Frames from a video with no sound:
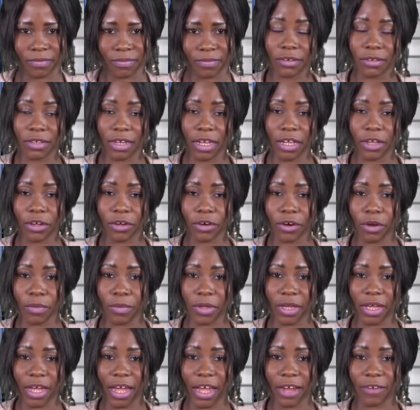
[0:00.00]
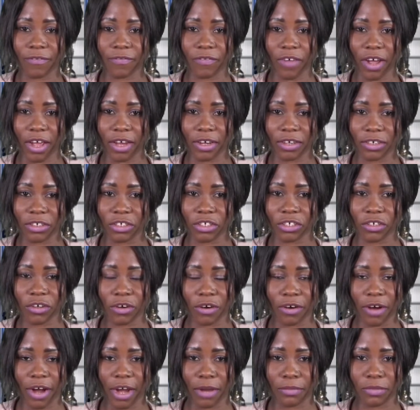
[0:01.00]
The Economic and Financial
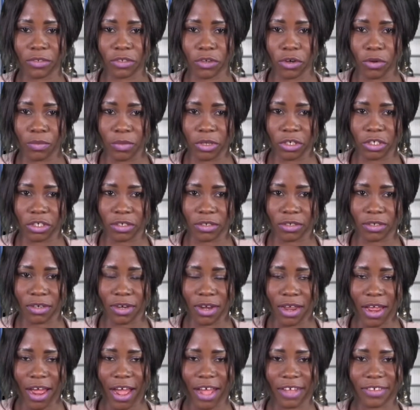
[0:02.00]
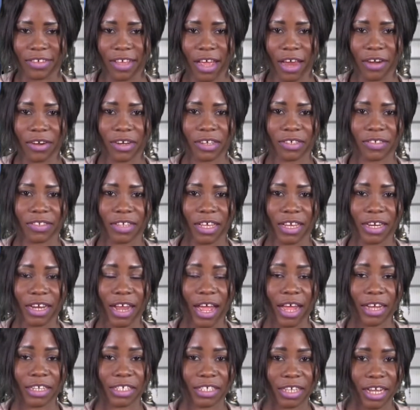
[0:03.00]
Crimes Commission has arrested
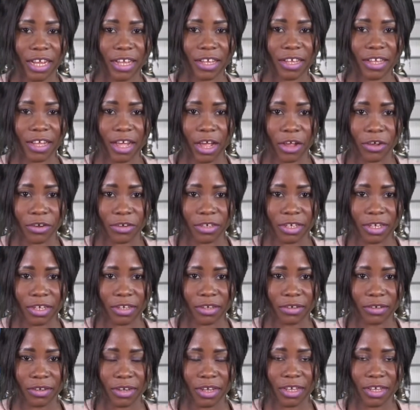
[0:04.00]
Ajayi Kayode,